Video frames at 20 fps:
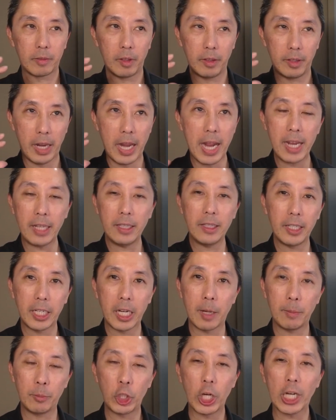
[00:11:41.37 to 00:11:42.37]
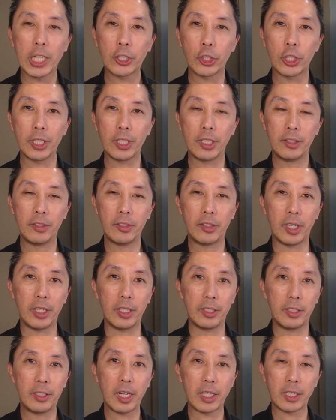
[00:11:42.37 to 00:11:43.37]
handling objections
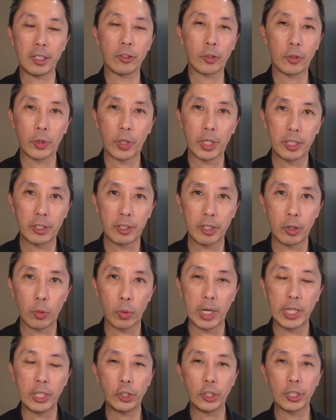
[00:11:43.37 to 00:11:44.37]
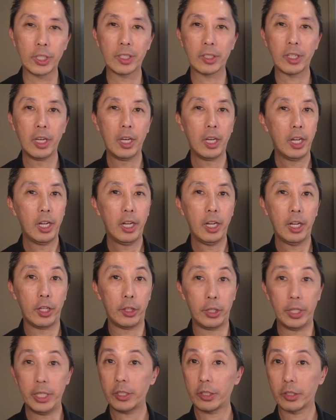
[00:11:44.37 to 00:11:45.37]
and technical considerations,
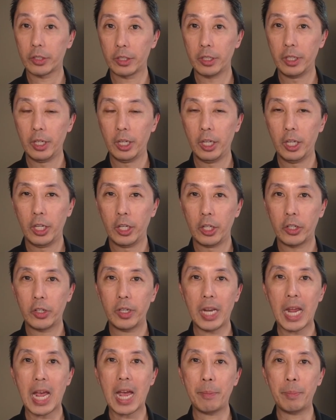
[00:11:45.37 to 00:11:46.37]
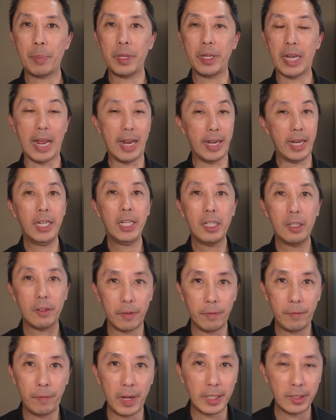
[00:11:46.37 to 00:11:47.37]
this could happen at any of
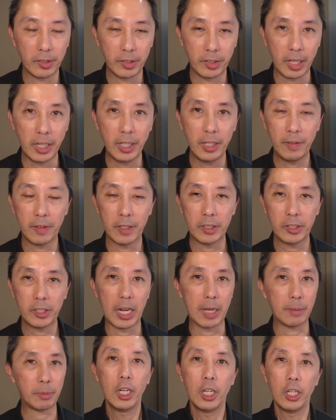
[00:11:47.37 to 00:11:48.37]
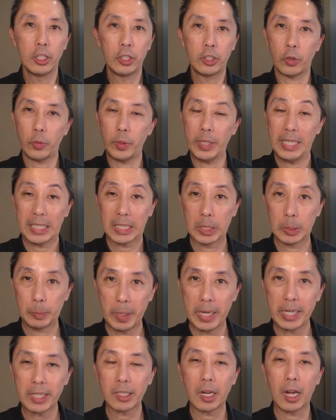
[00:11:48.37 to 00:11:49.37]
the phases, any of the steps. So
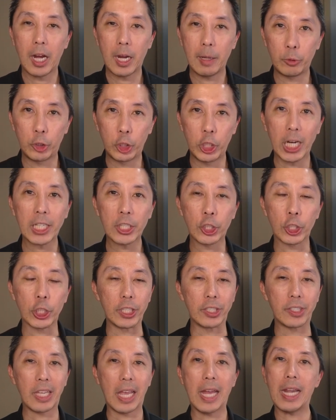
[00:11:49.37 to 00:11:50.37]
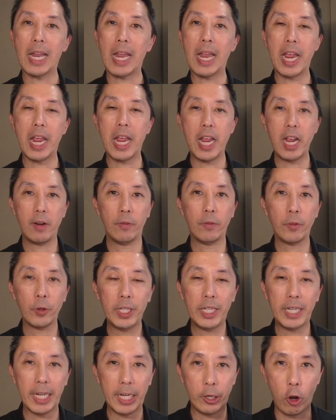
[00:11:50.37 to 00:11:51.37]
expect objections at
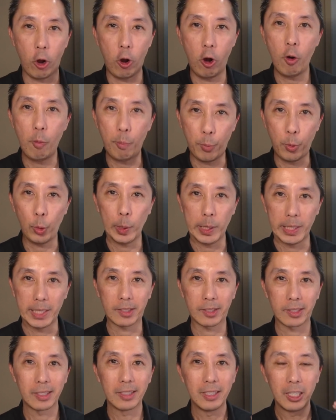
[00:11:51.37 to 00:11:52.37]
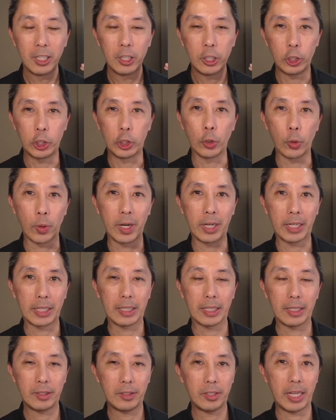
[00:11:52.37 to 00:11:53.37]
every and all points during
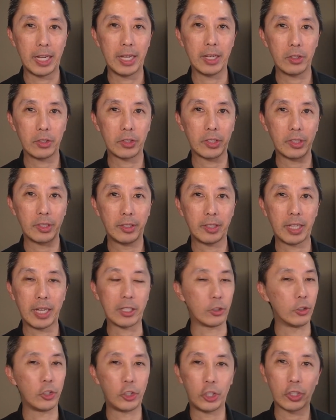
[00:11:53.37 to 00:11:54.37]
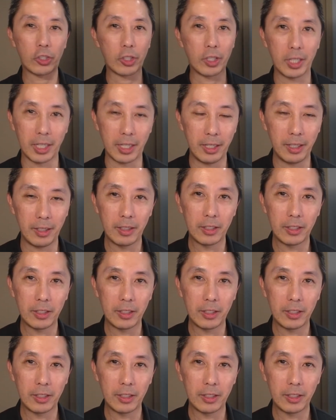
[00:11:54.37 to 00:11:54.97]
the sales cycle. It's just gonna